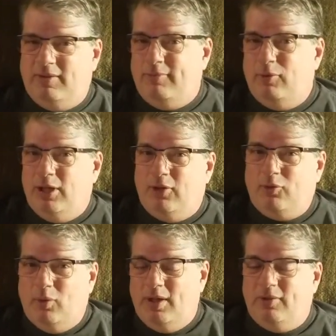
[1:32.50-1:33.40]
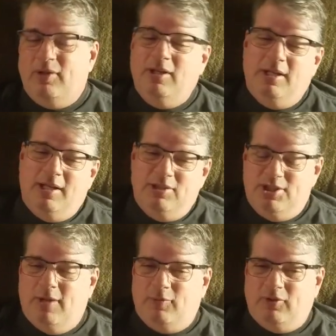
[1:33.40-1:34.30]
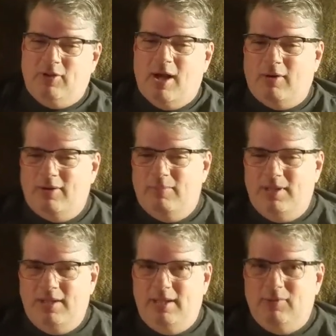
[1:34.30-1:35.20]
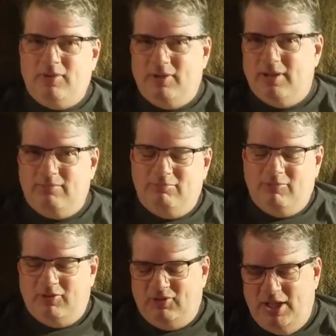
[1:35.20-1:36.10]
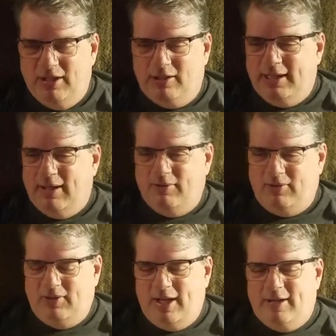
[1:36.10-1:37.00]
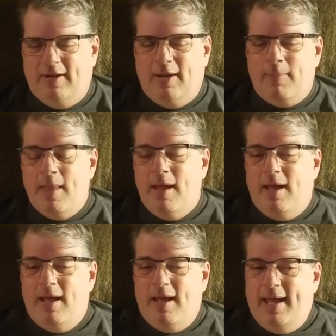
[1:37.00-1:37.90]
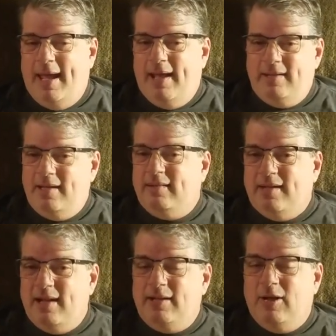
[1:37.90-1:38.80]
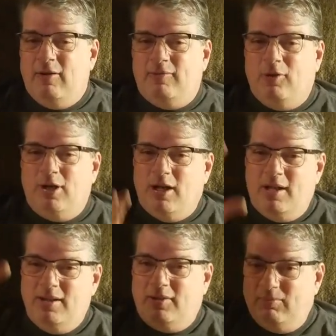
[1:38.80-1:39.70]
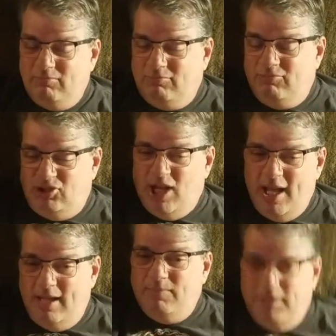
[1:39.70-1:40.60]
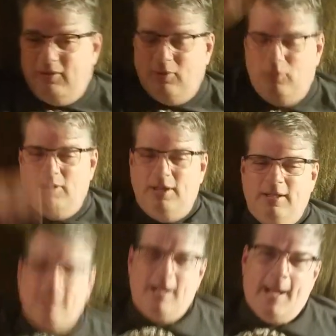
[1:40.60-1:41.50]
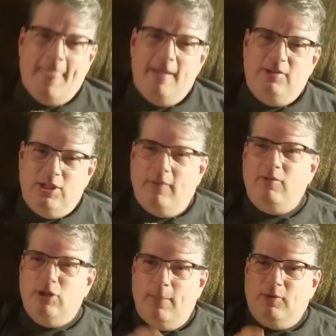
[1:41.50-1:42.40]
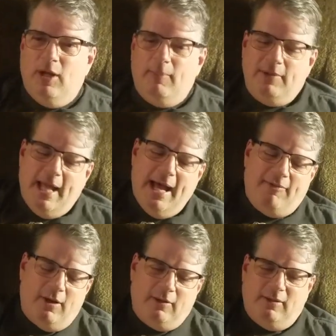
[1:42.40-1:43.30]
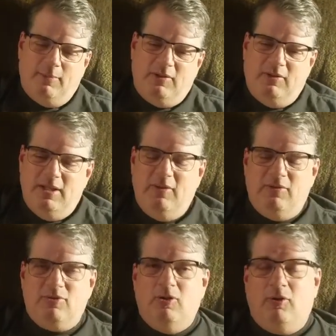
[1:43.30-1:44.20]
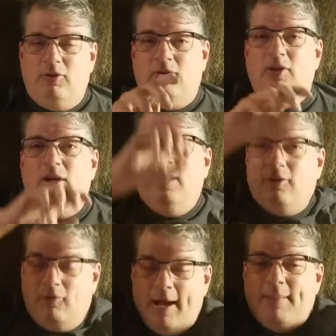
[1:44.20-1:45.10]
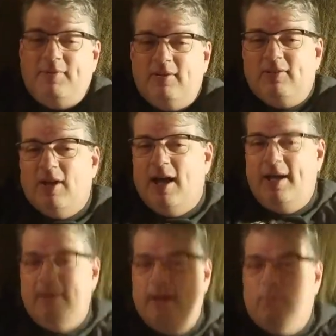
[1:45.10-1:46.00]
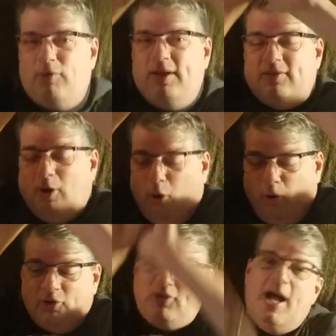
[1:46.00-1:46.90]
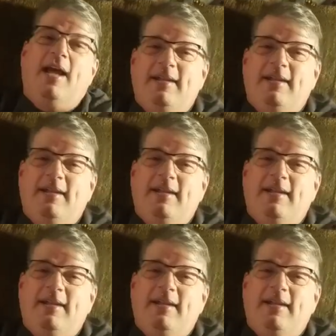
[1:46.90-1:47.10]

Everyone else was. Jeff was taller than me. He was their stealer, and I was just hanging around. And they decided to go for it on this giant piece of wood. Jeff jumps up, half on someone's knees and shoulders, grabs this sign, brings the whole sign